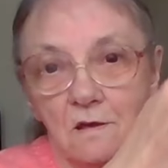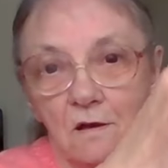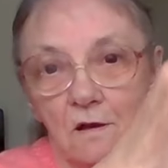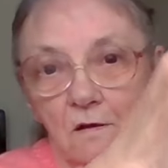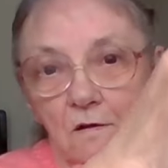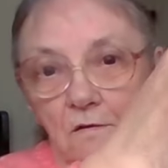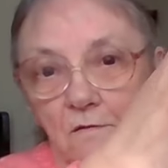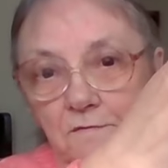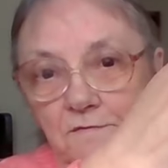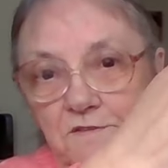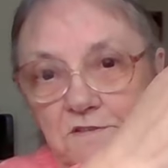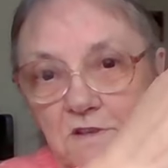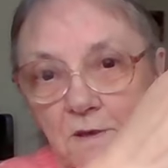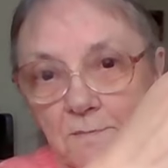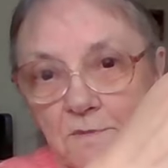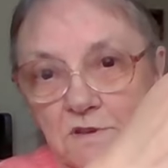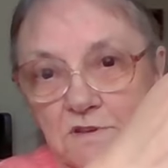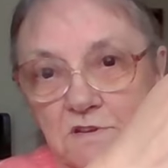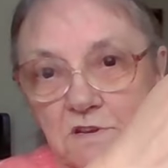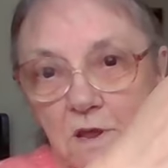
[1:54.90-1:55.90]
of
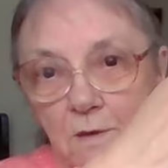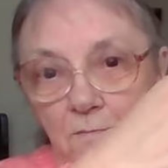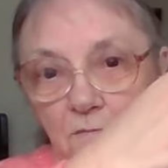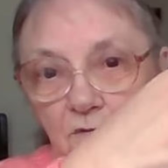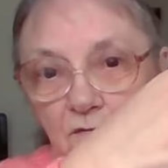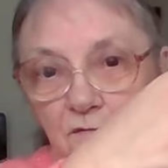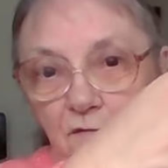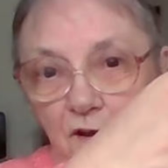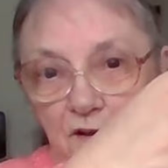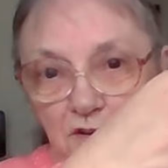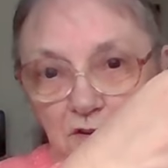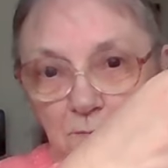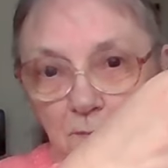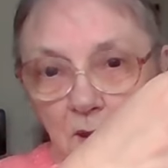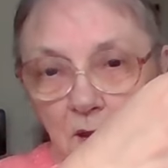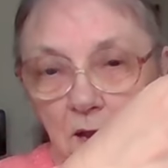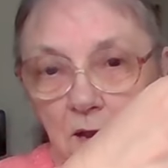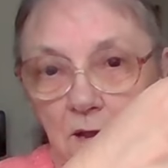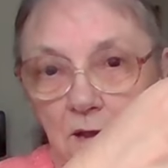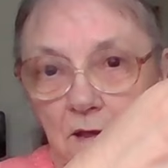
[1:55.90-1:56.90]
semi-skimmed fresh
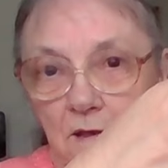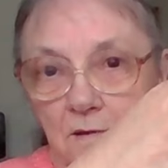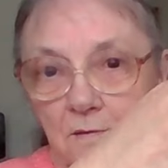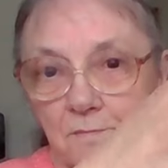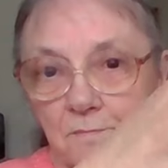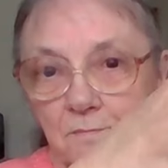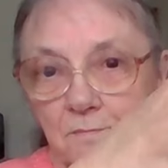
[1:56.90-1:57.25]
milk.